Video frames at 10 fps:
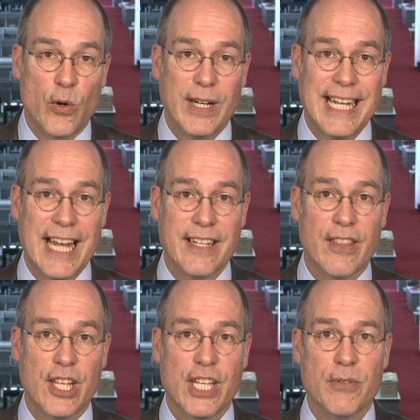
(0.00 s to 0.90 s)
Regarding
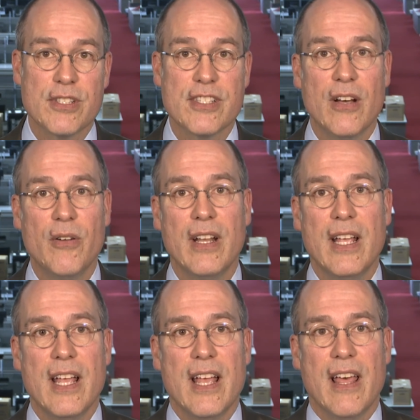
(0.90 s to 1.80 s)
the Eurozone,
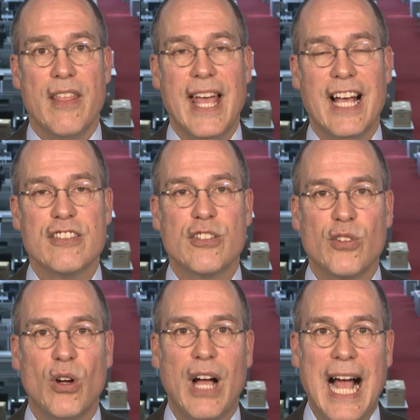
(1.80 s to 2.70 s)
there are
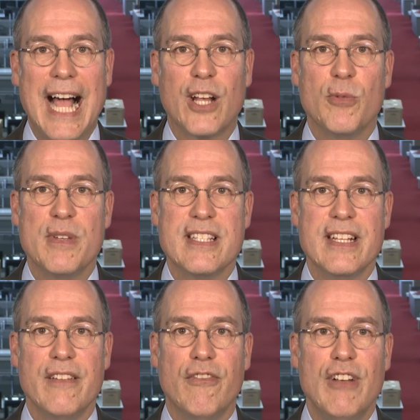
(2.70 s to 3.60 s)
strong arguments that
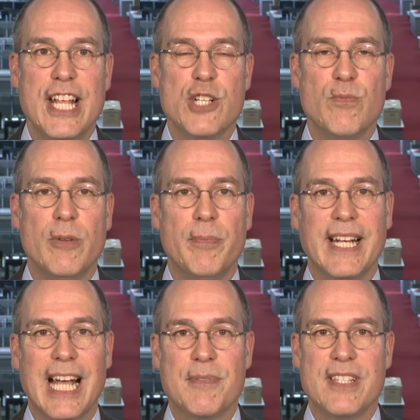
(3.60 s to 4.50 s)
inflation will
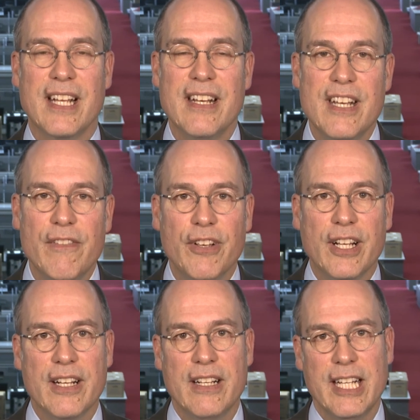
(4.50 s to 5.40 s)
pick up
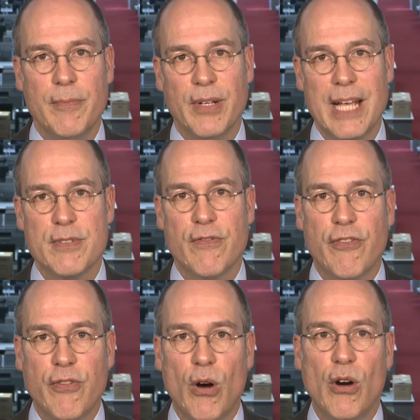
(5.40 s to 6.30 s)
significantly in perhaps
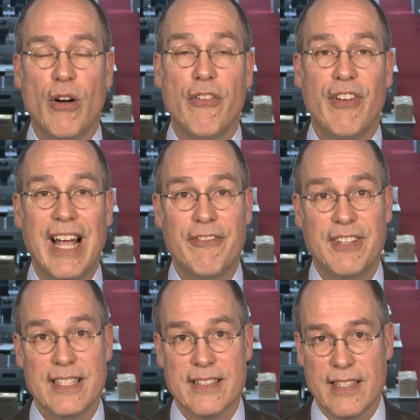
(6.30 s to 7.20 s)
4 or 5
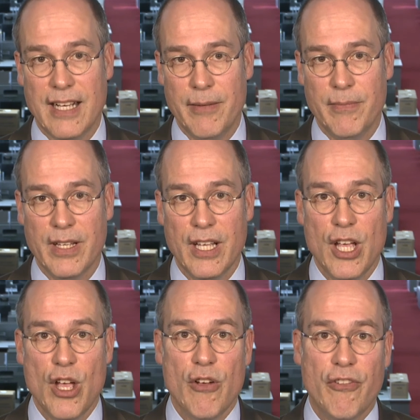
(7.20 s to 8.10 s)
years' time.
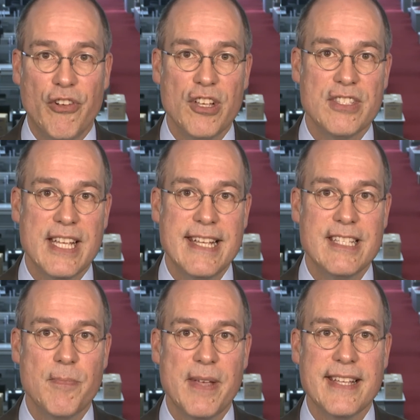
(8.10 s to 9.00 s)
First, the
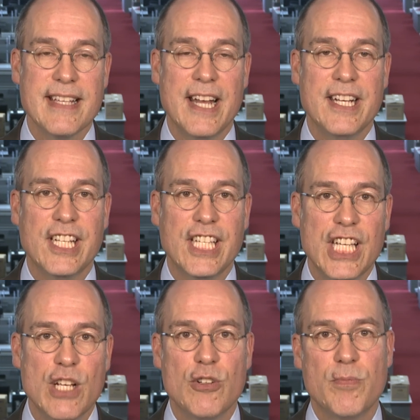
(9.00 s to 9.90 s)
ECB is under
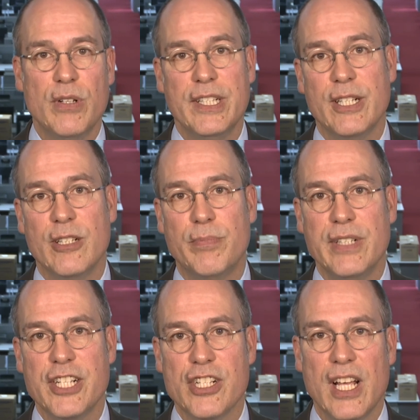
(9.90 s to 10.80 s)
huge political
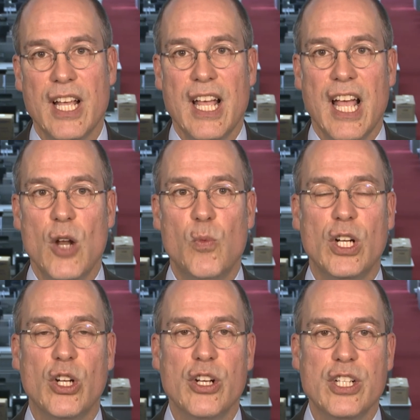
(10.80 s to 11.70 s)
pressure and will
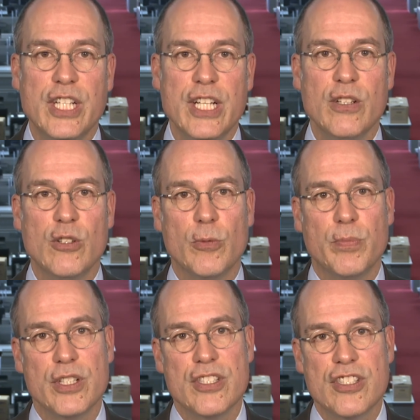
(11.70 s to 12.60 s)
continue to
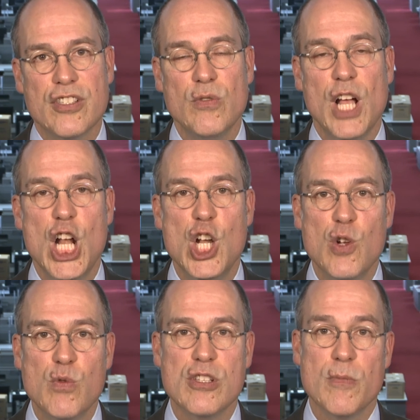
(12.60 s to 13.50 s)
pursue a
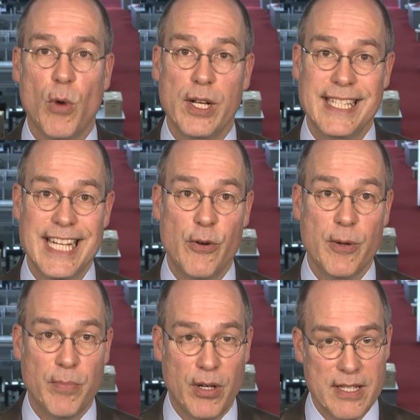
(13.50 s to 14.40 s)
loose monetary
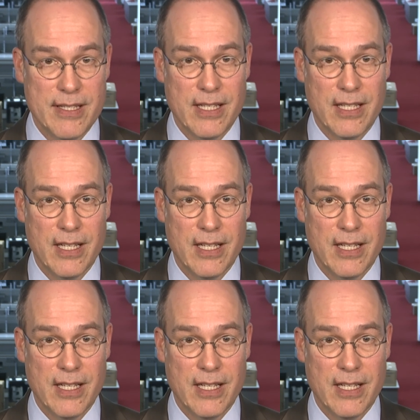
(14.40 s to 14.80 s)
policy.